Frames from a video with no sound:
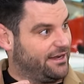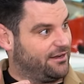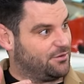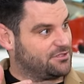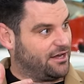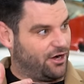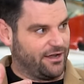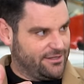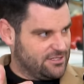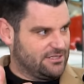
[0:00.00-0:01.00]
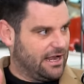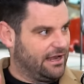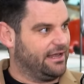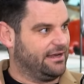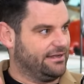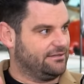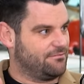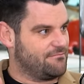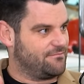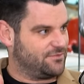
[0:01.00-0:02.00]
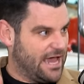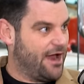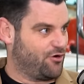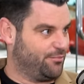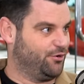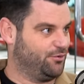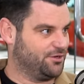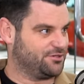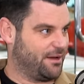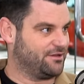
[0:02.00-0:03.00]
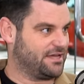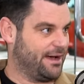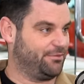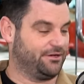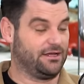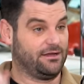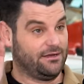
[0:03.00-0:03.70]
And I was like, okay, this is clearly terrible, what's about to happen.